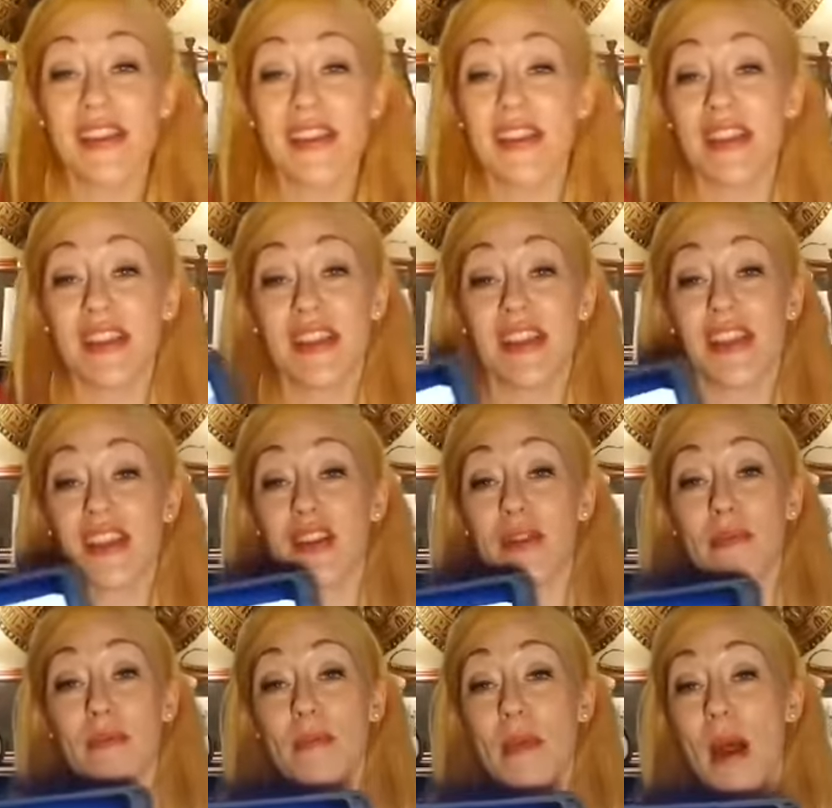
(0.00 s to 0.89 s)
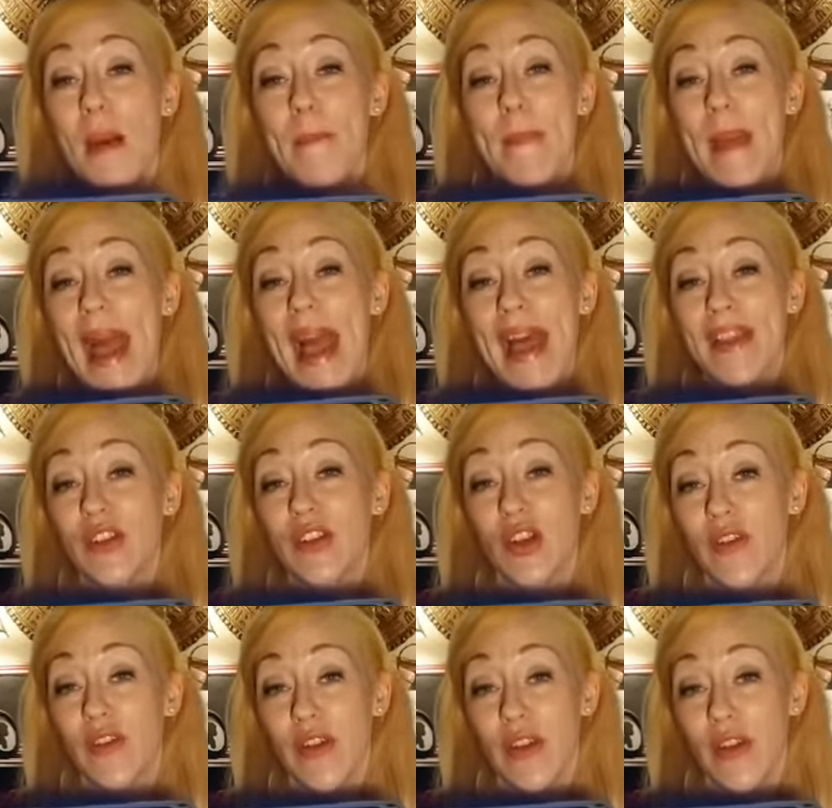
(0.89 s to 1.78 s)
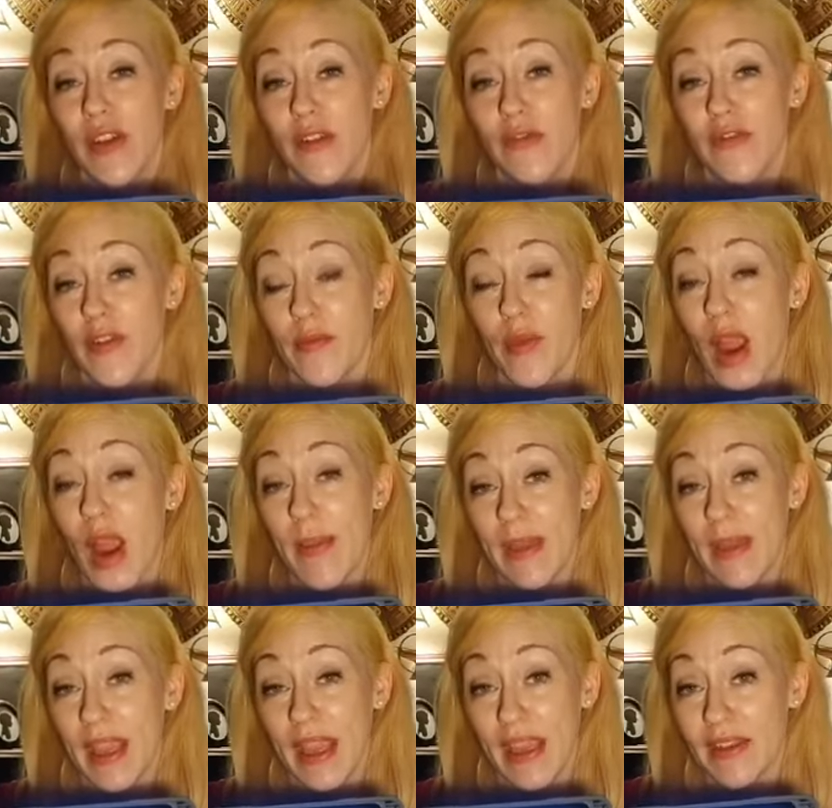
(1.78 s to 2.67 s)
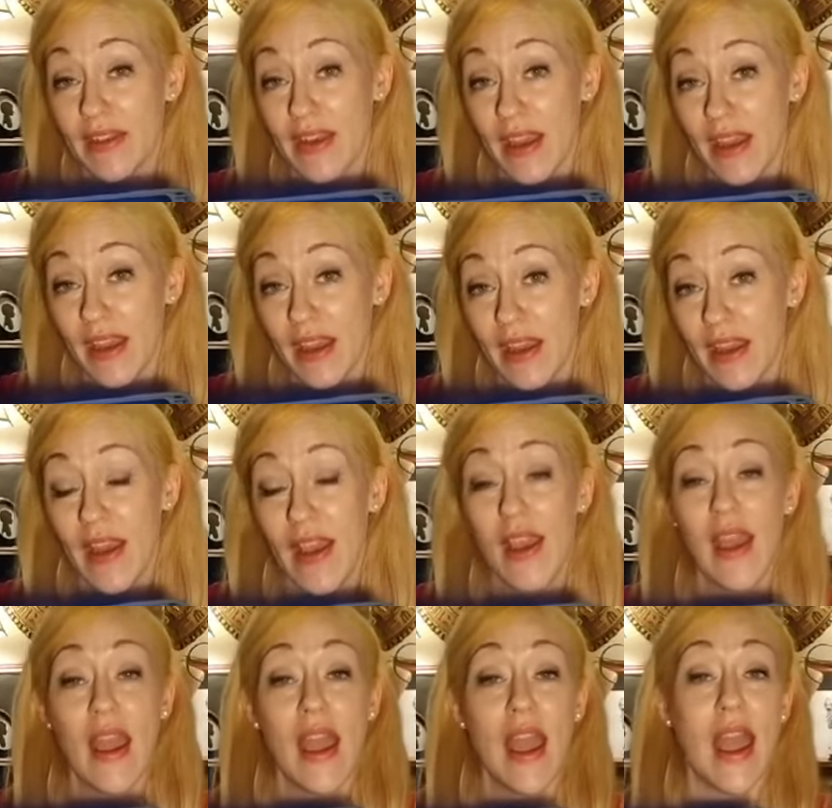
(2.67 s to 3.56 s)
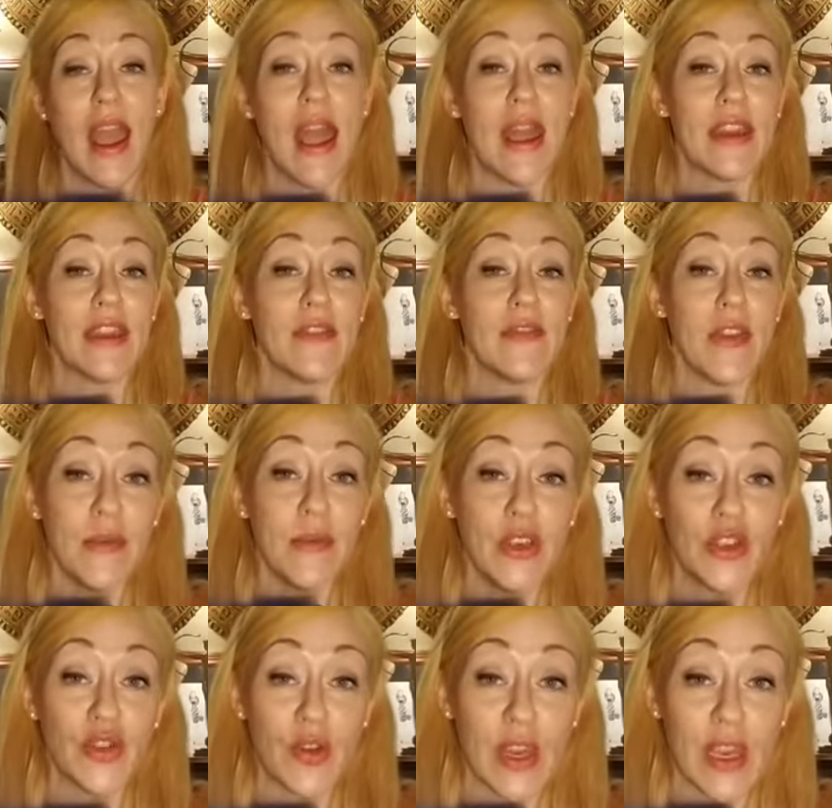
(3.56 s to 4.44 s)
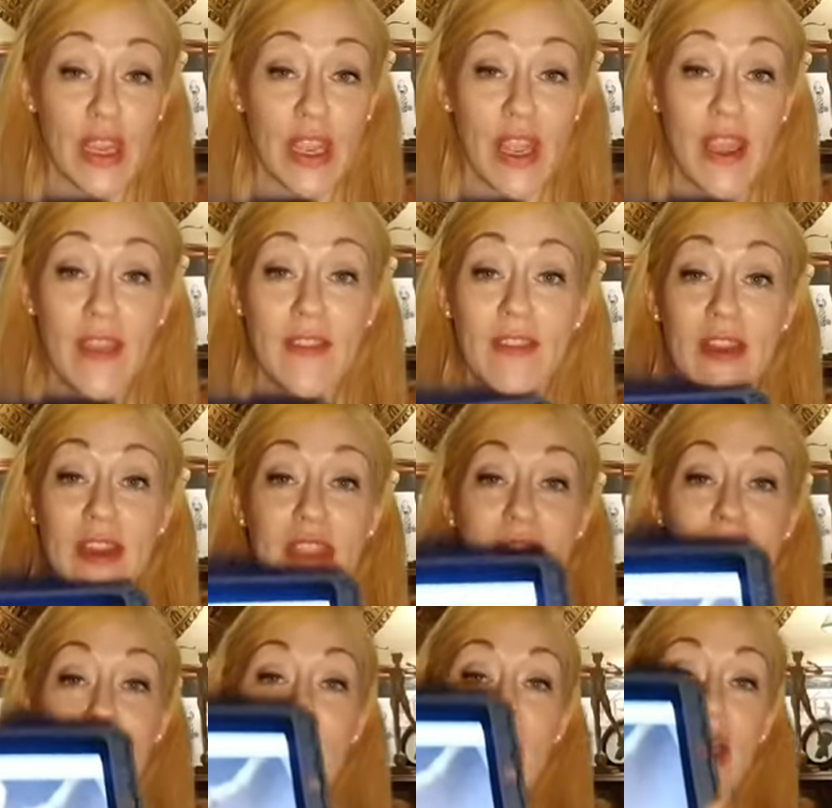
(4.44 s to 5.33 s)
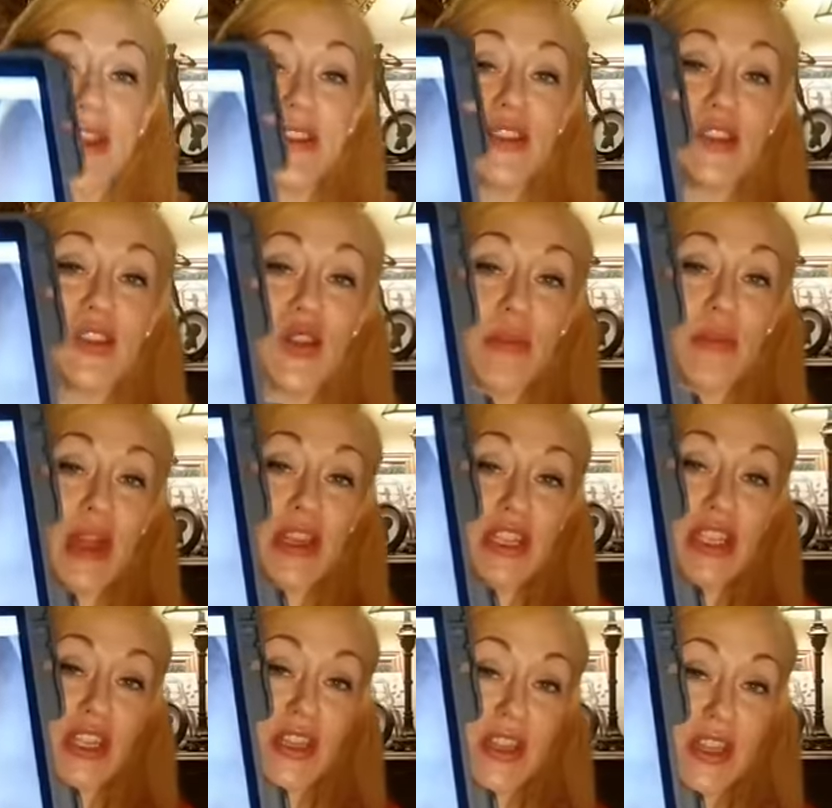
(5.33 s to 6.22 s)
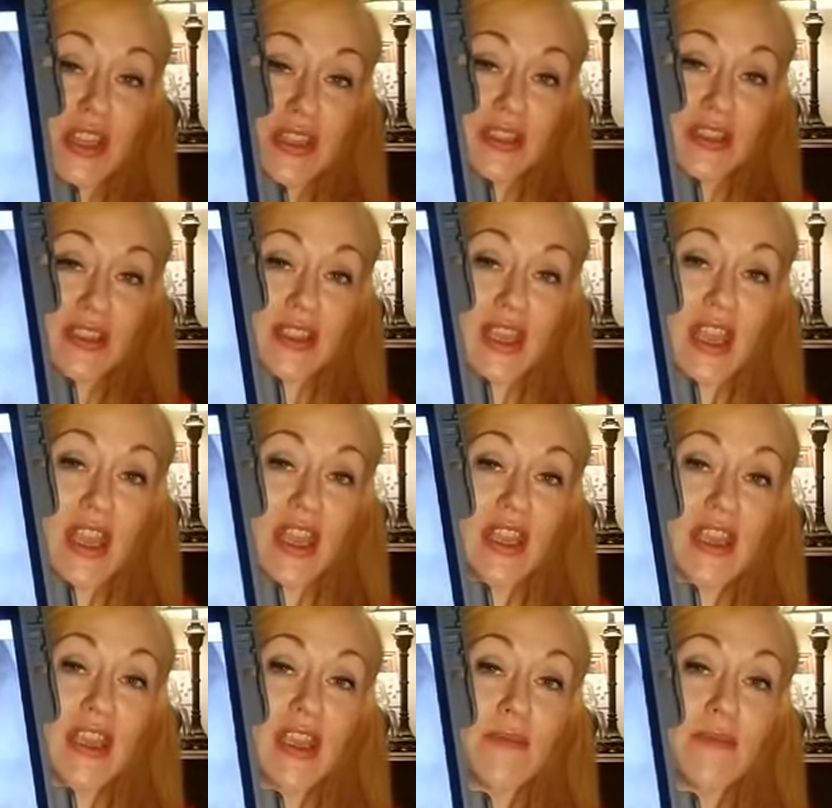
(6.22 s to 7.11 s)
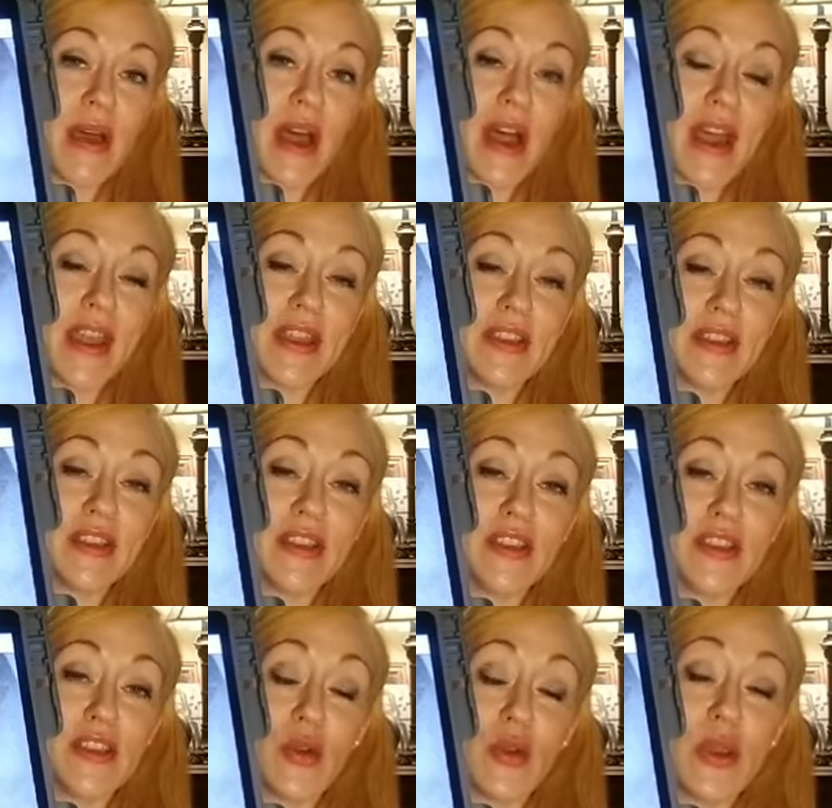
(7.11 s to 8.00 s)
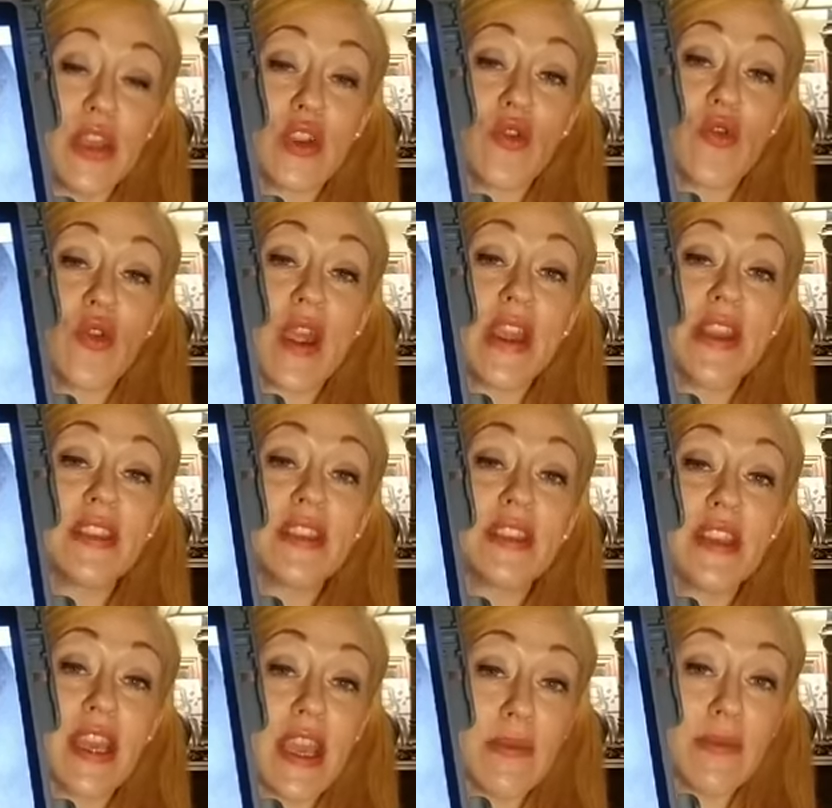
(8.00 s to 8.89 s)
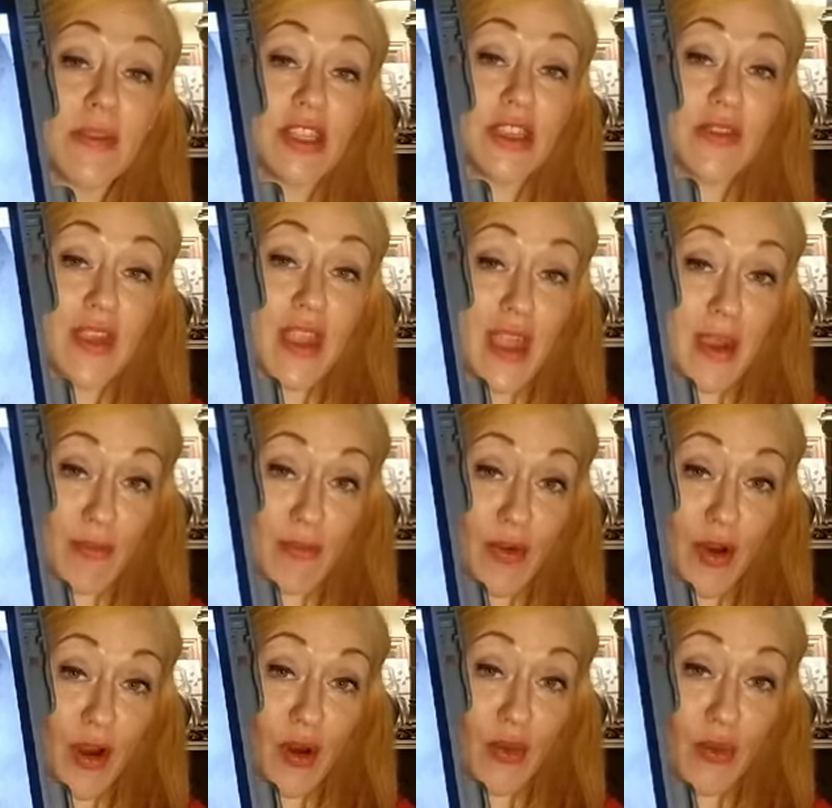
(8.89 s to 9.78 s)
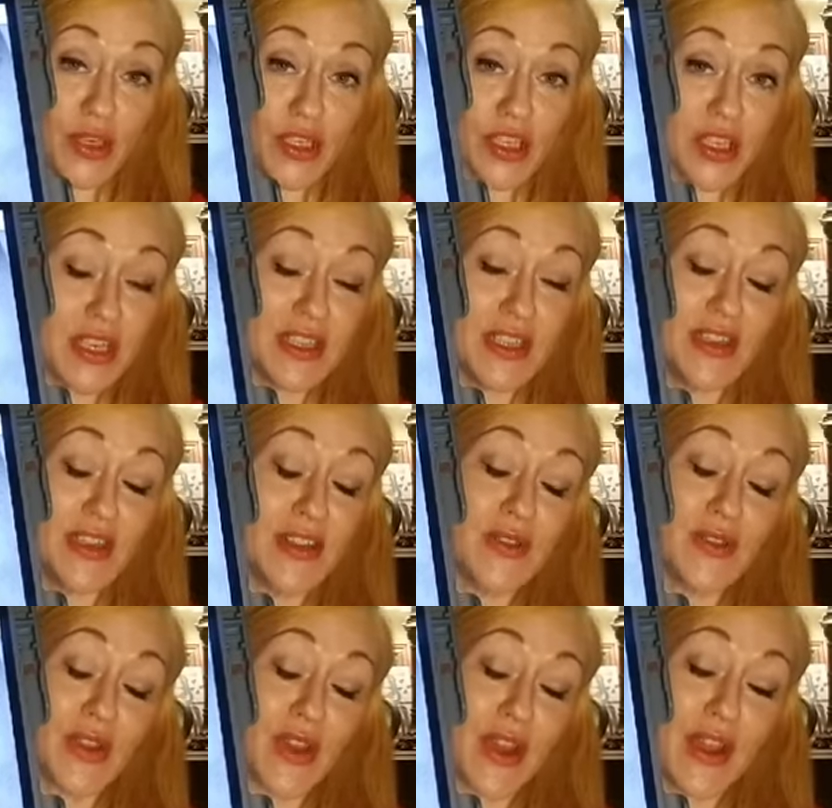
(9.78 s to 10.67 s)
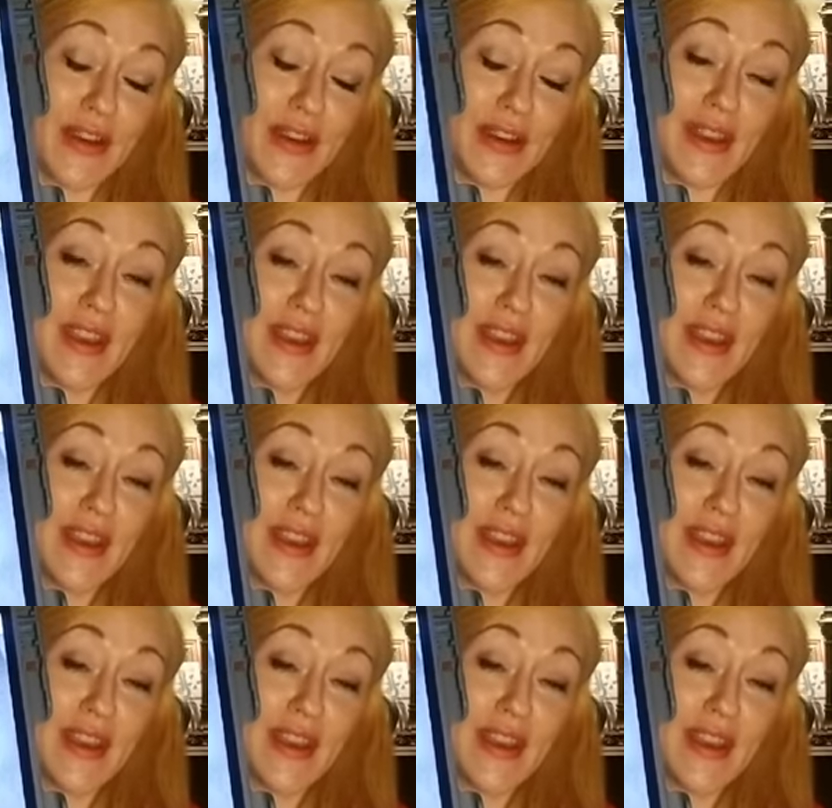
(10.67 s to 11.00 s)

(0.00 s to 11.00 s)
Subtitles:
is such a master of propaganda and of imagery that he combines so much in this. He combines, he creates the image of the emperor, which continues on.